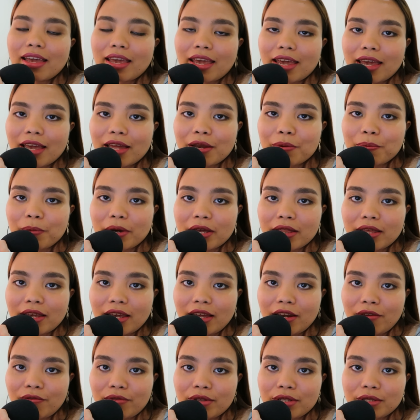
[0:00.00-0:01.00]
And by the
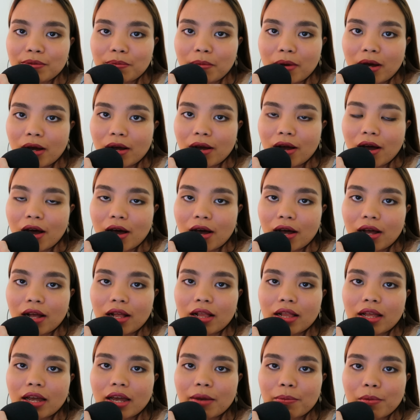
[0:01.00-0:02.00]
end of this mock
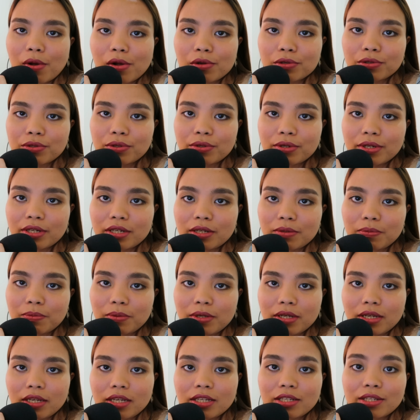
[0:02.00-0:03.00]
call, I'm also going to
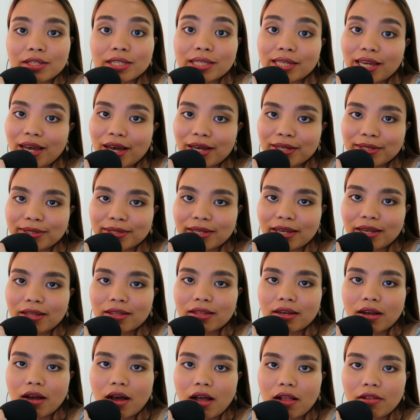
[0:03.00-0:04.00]
be discussing
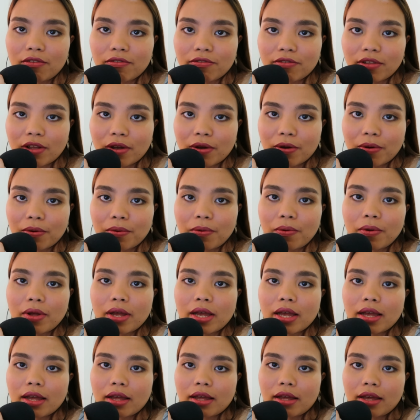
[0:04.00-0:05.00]
the call flow
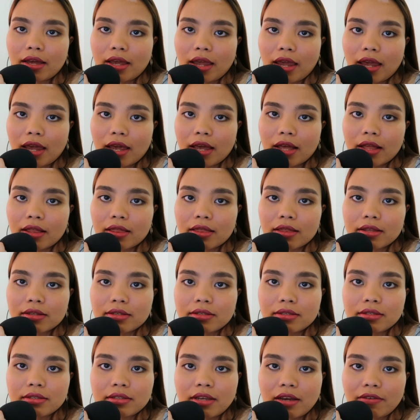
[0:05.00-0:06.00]
and the
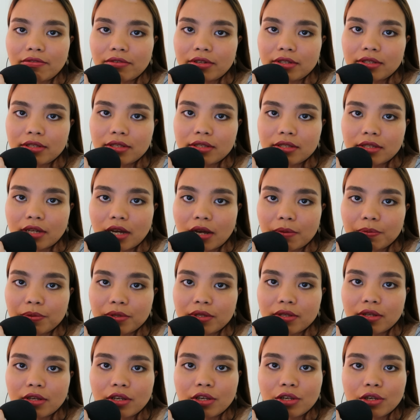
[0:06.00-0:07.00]
7 steps
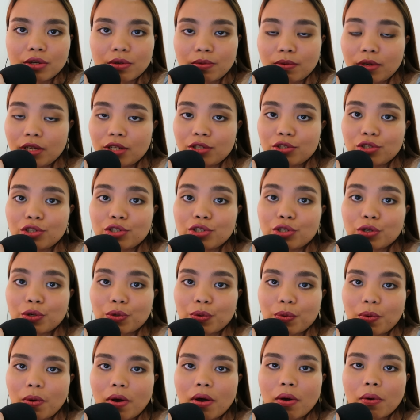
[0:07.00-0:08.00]
that you need to
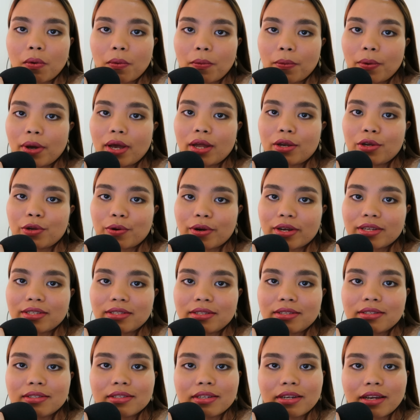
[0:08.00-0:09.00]
do when you're
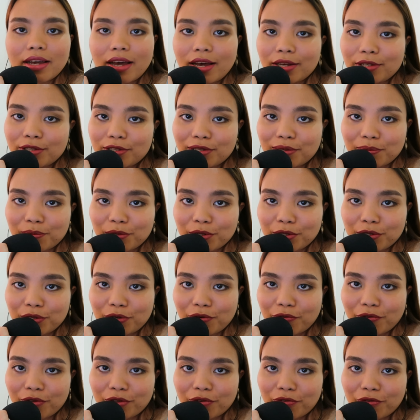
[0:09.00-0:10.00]
assisting customers
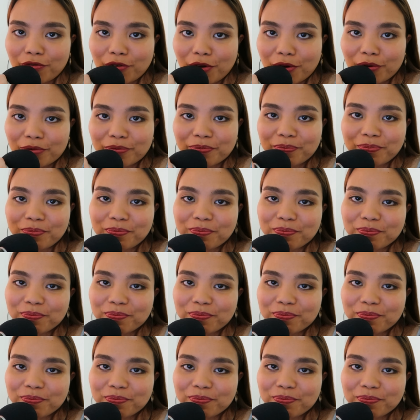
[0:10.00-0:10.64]
over the phone.